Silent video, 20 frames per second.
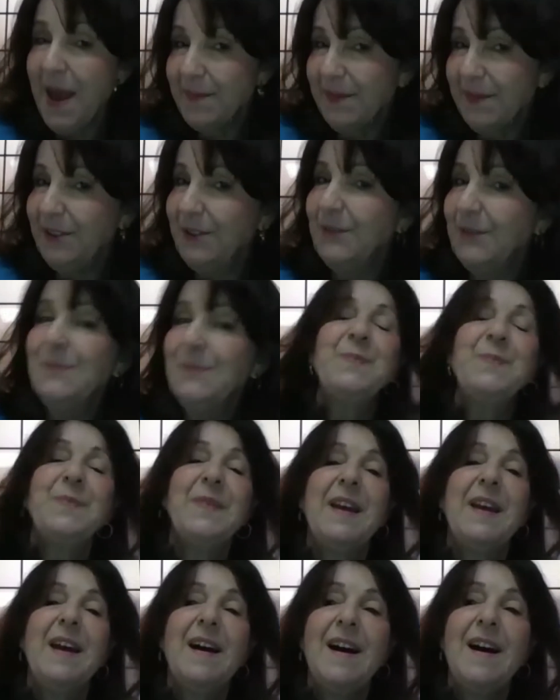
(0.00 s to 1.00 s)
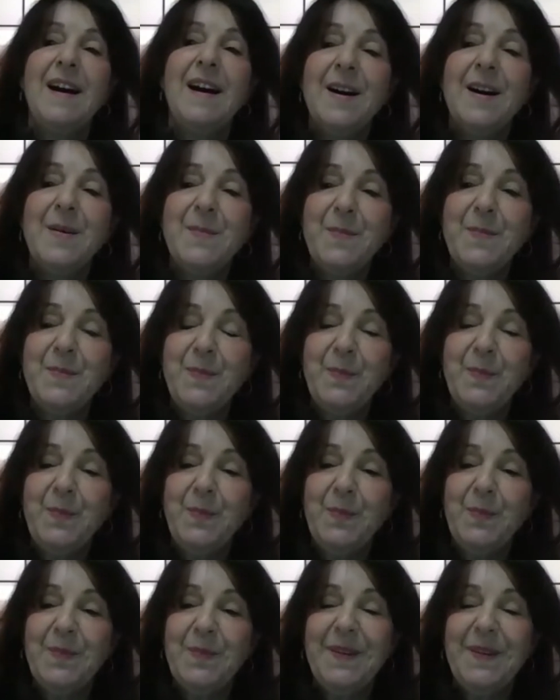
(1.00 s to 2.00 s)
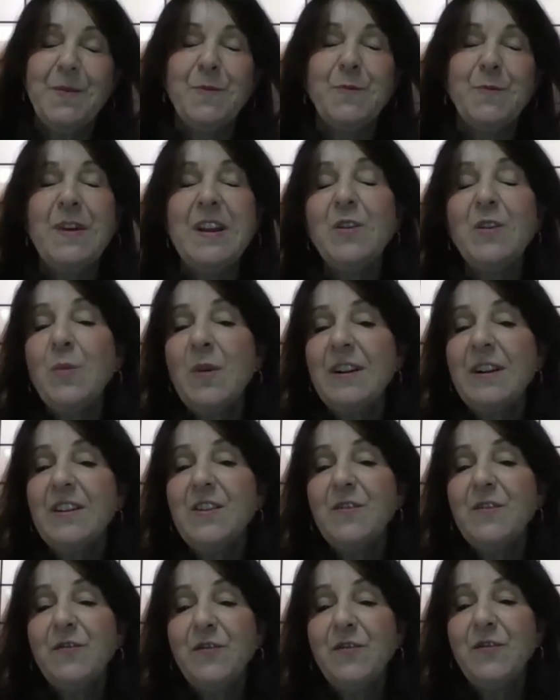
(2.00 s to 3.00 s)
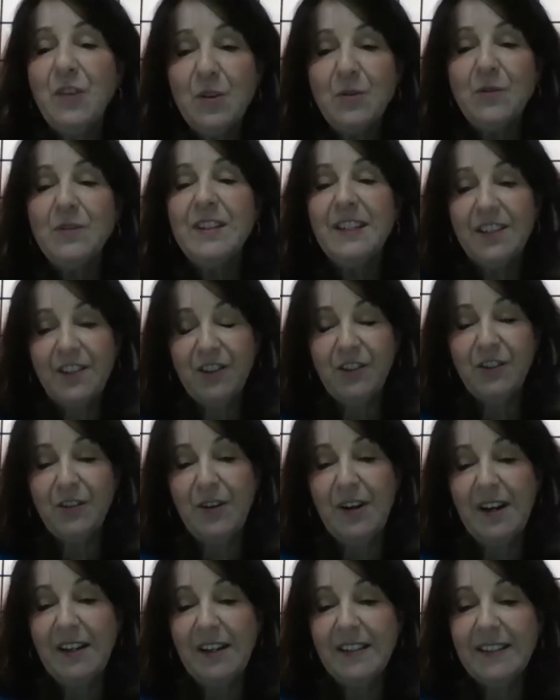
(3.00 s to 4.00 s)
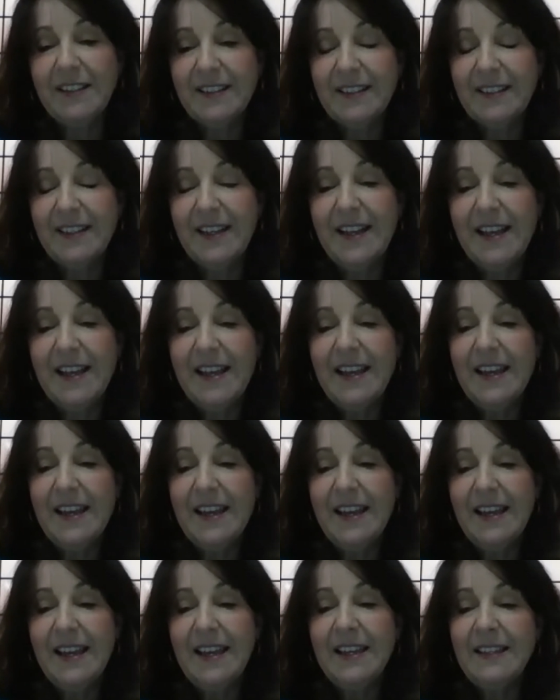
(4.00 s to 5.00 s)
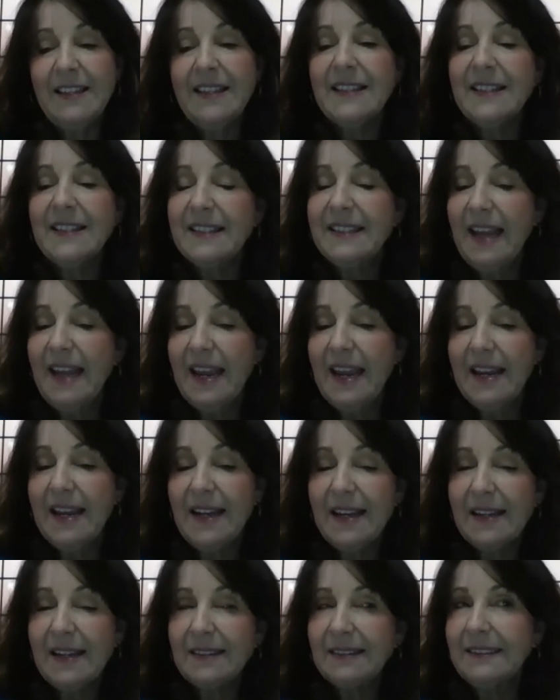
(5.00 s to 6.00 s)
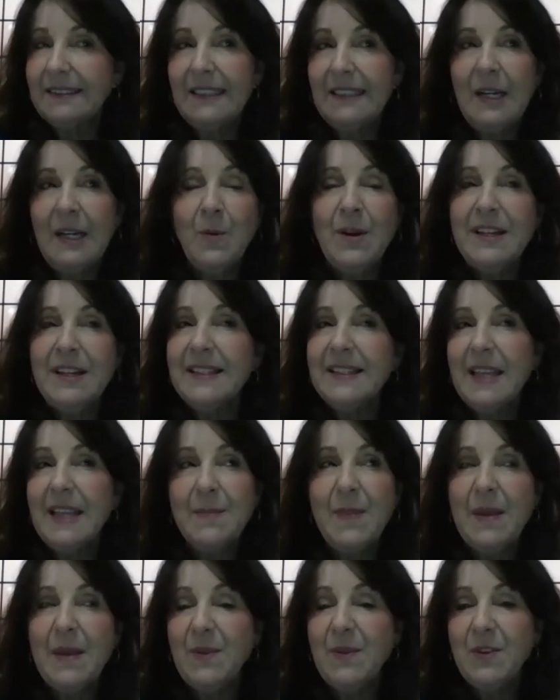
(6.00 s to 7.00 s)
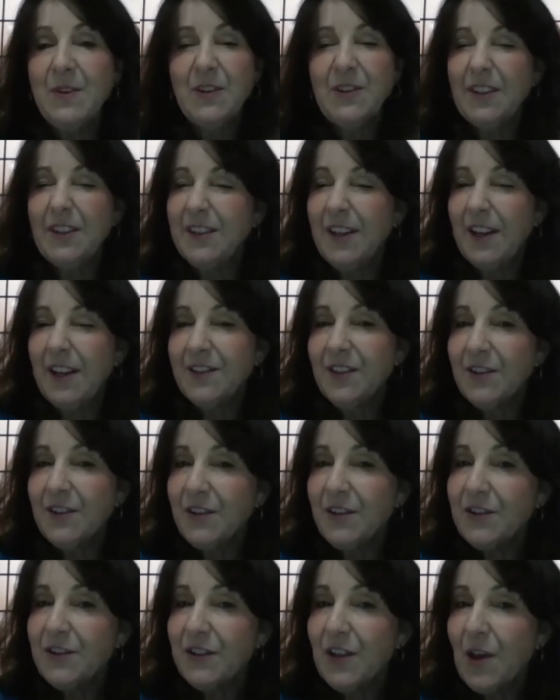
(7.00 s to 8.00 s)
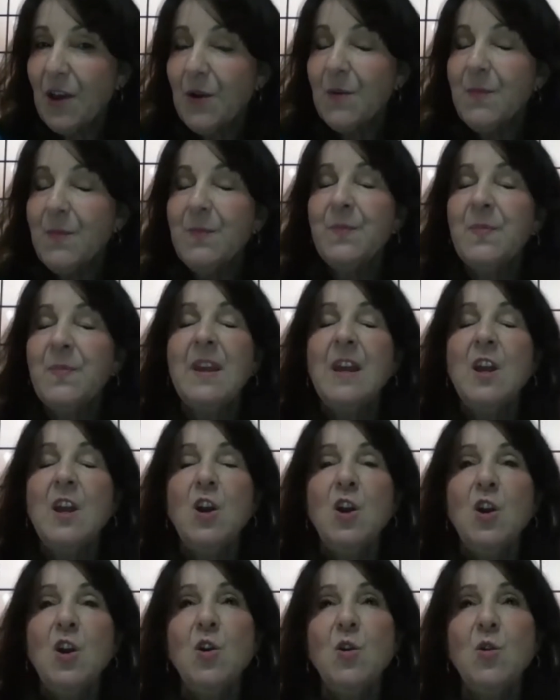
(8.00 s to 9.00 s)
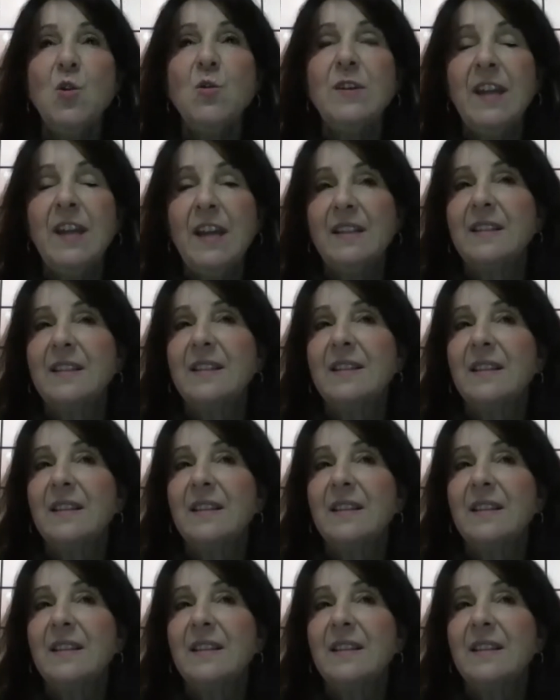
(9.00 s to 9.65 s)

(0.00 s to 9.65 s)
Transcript: to. We are one of the few districts in the state. I want to say maybe there's a dozen or so who gets